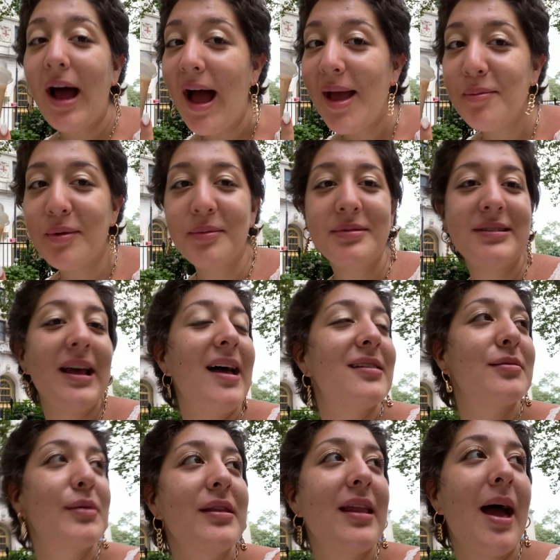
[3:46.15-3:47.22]
I'm
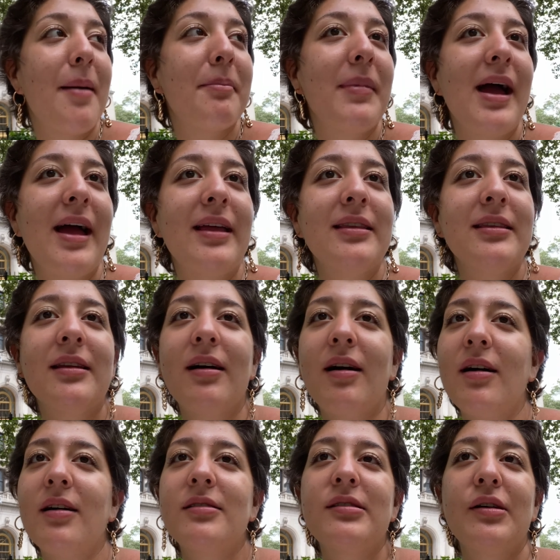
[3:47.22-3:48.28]
obsessed with that man.
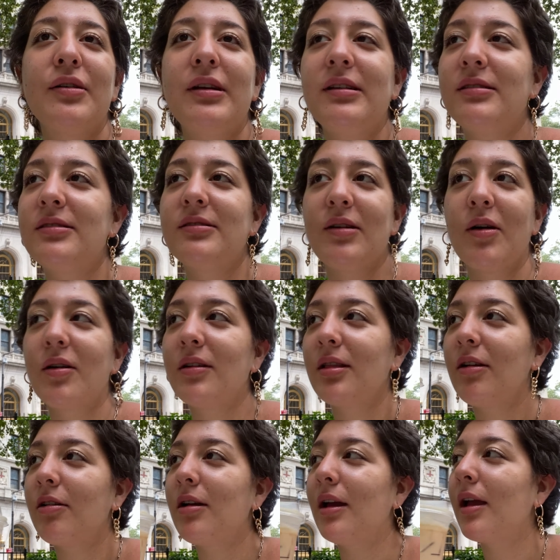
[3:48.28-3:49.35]
Also, he's so good
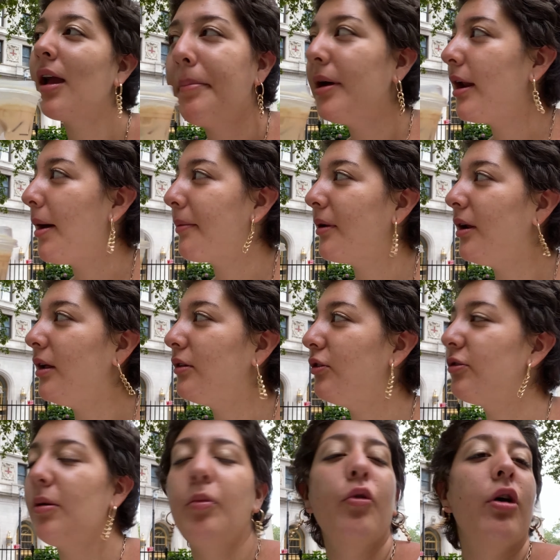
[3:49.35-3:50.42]
looking. But I'm going
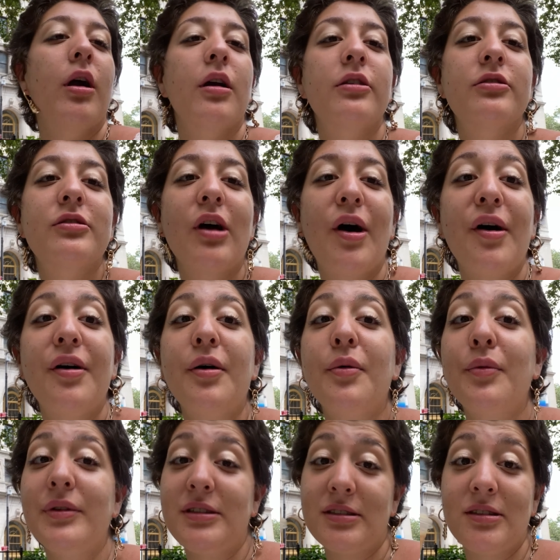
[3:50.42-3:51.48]
to work, so
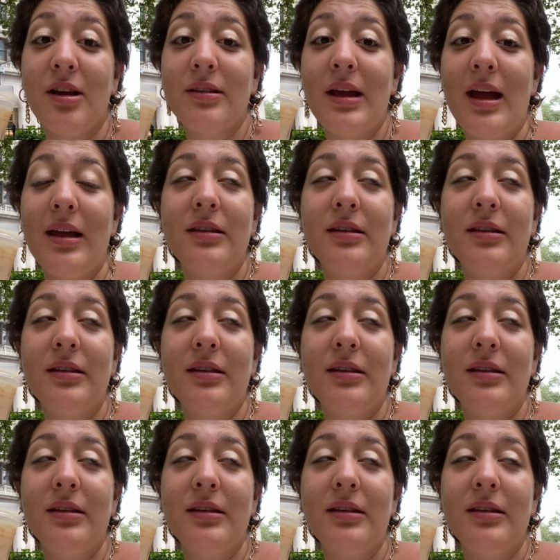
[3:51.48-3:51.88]
it's not that